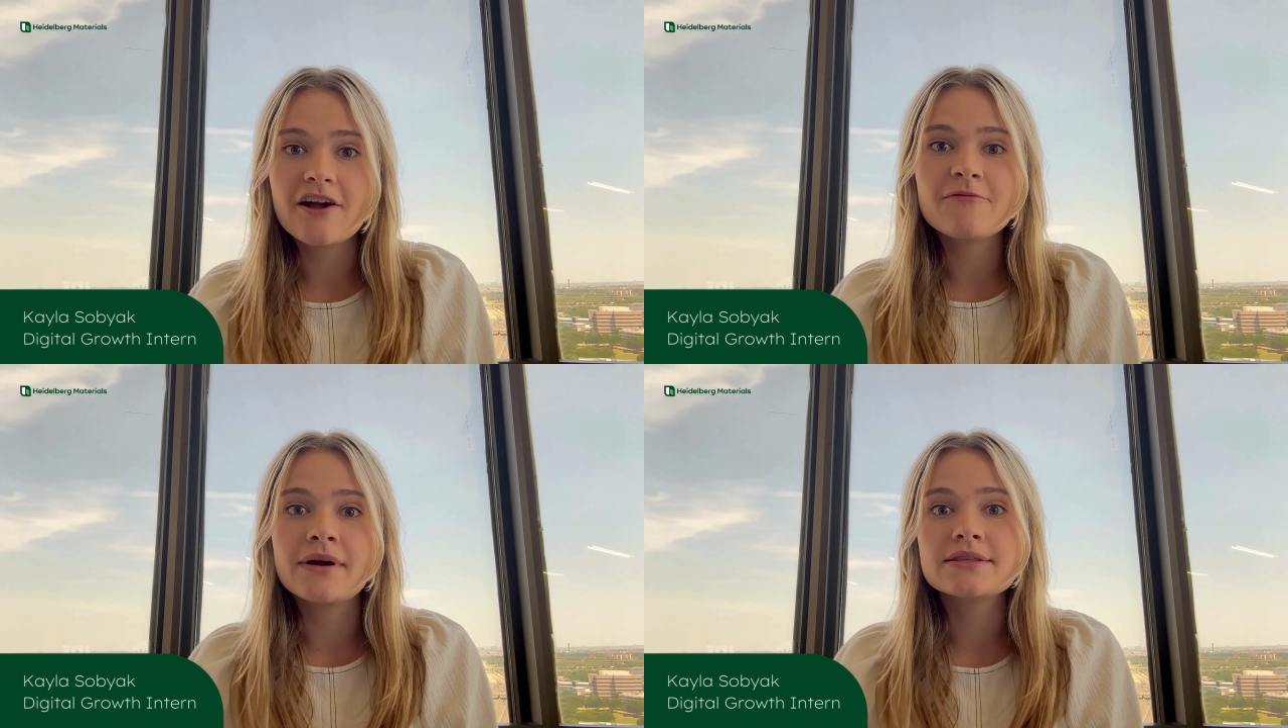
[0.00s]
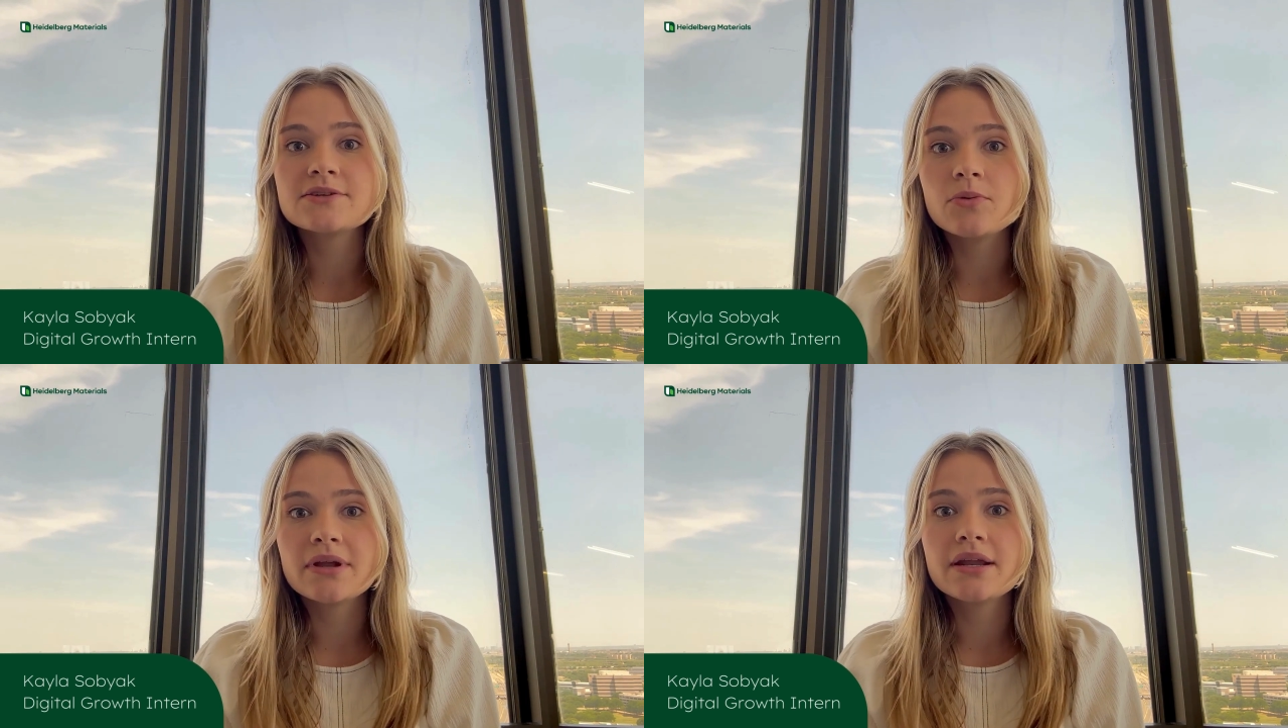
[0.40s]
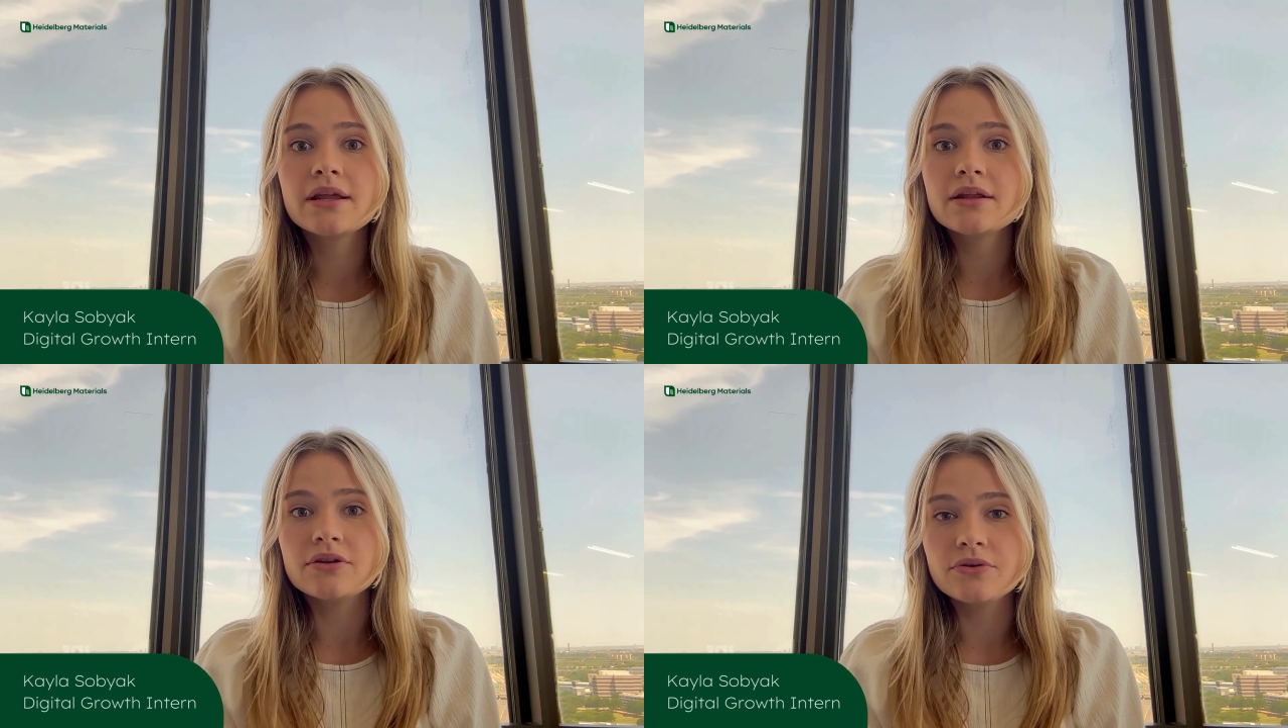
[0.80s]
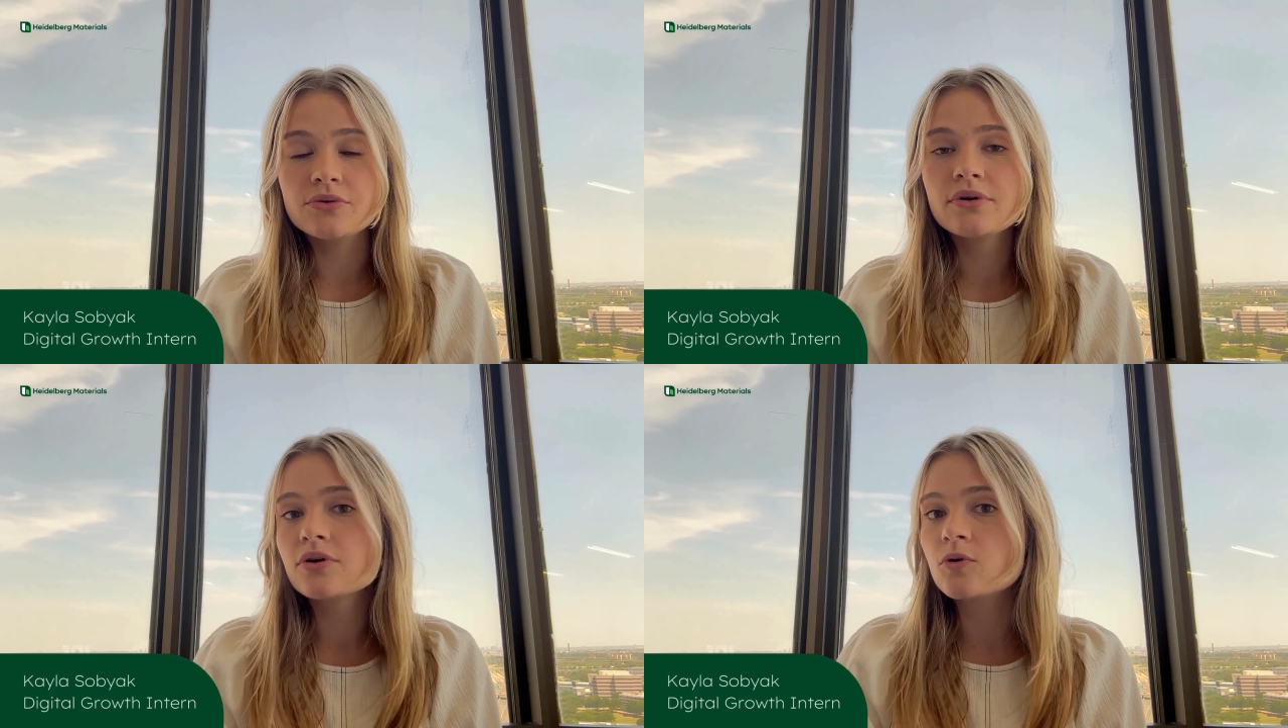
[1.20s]
I've met so many
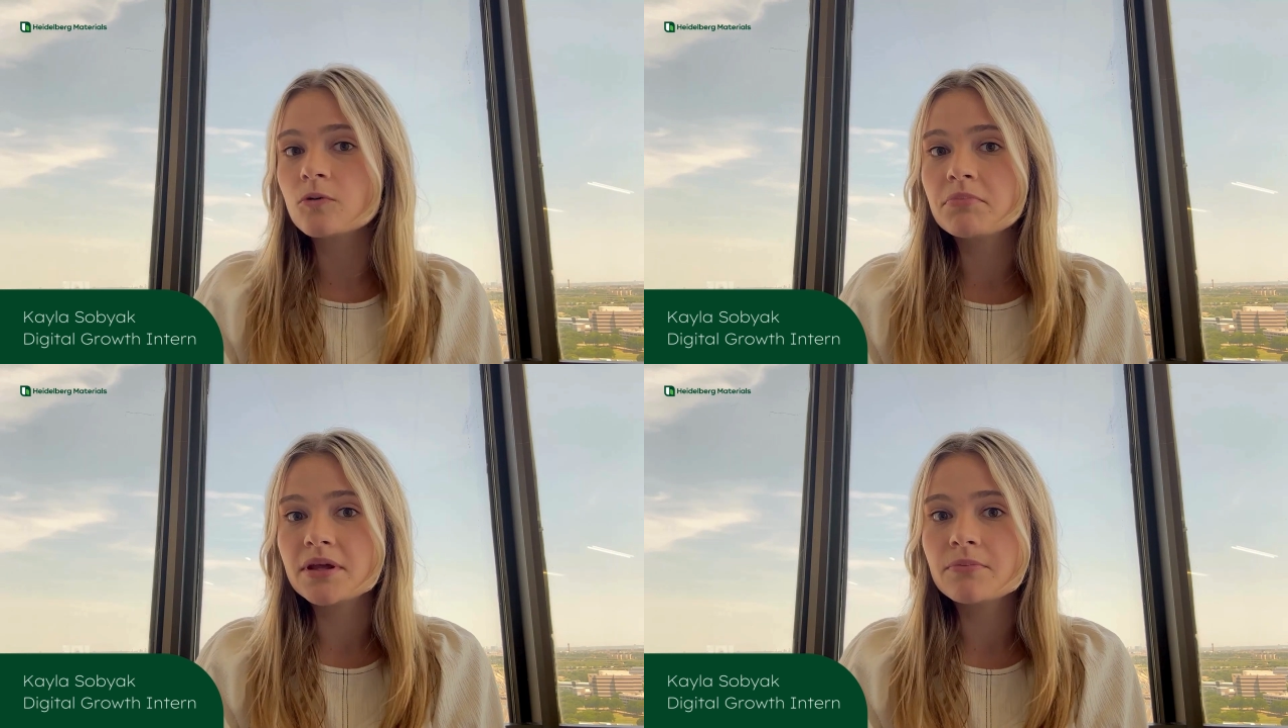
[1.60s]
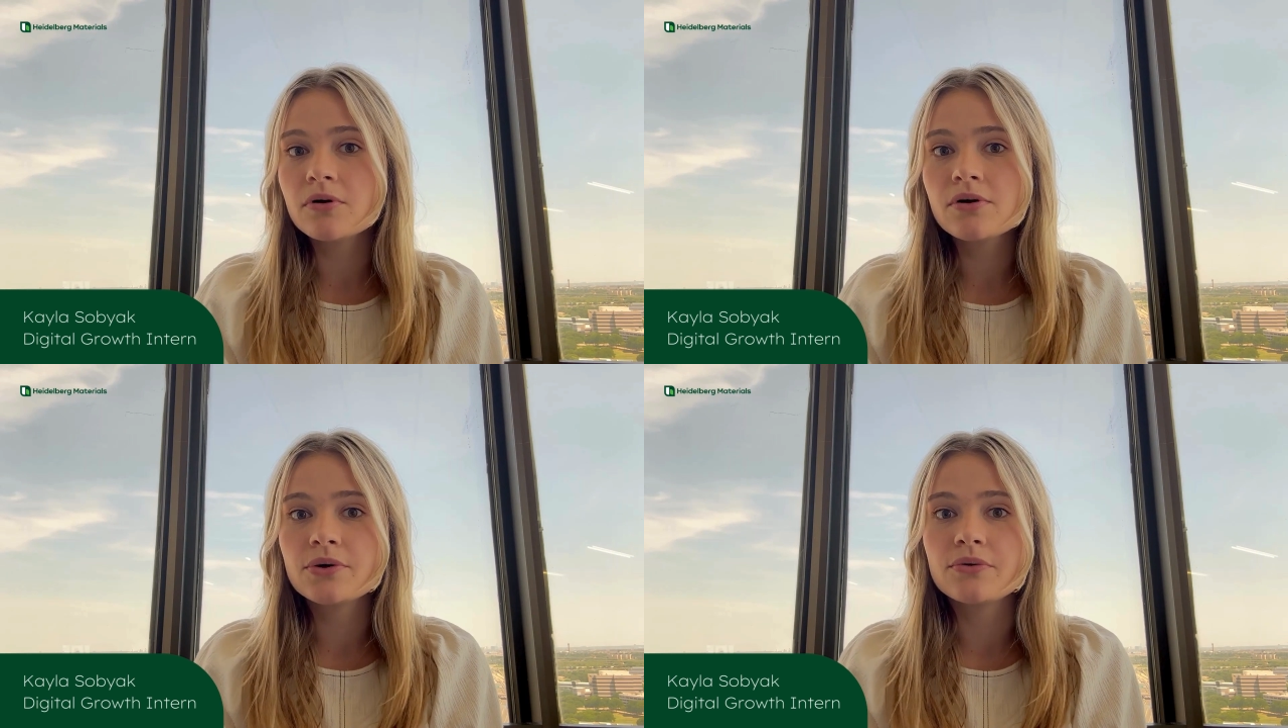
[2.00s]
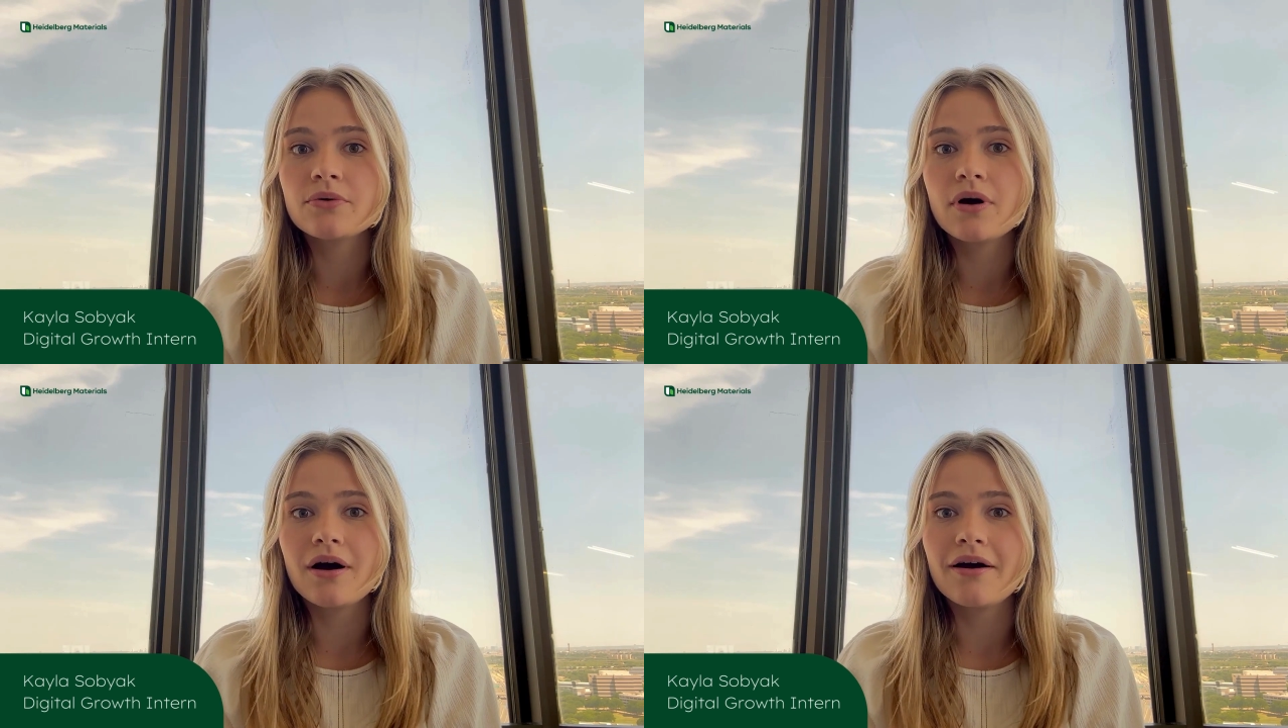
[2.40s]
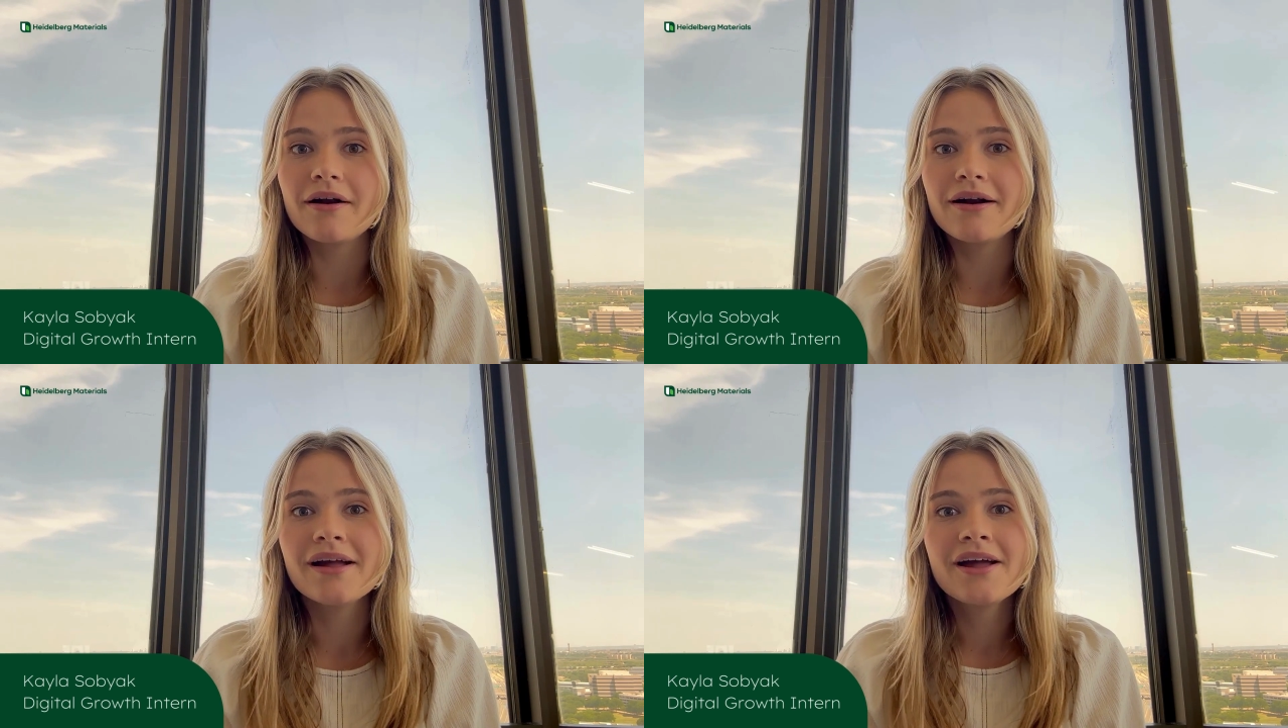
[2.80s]
new, cool people who
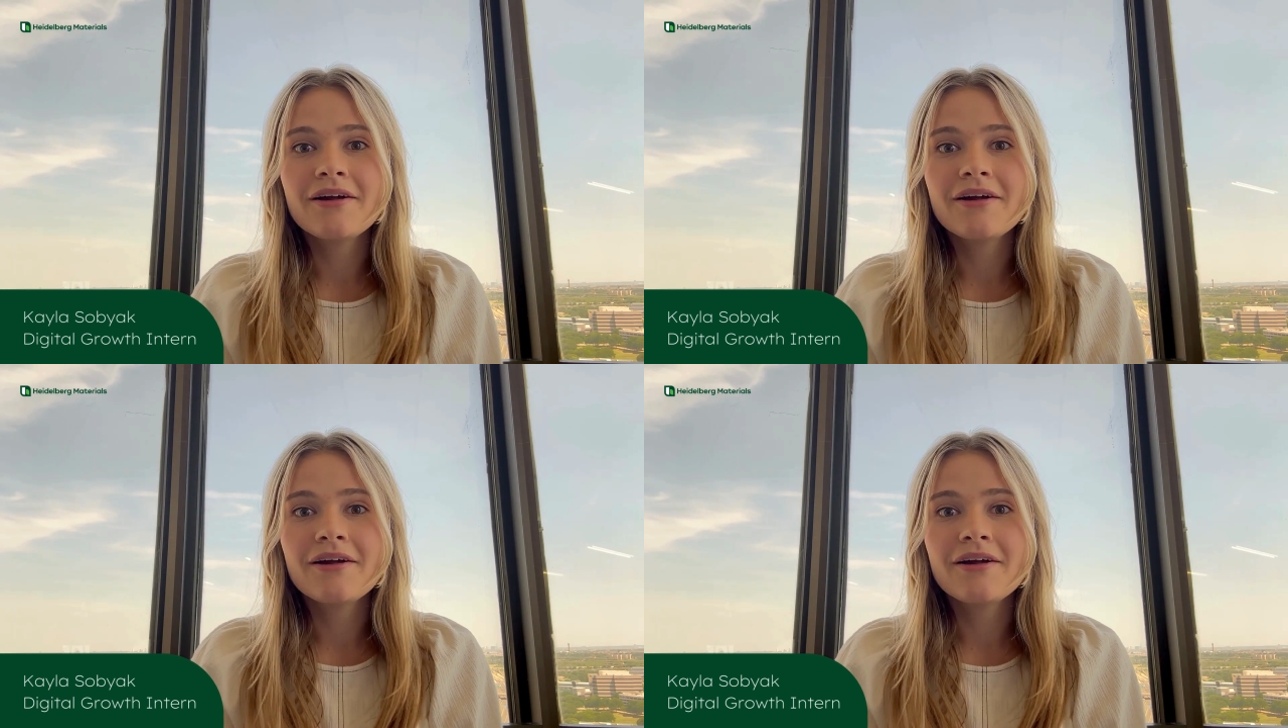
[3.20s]
are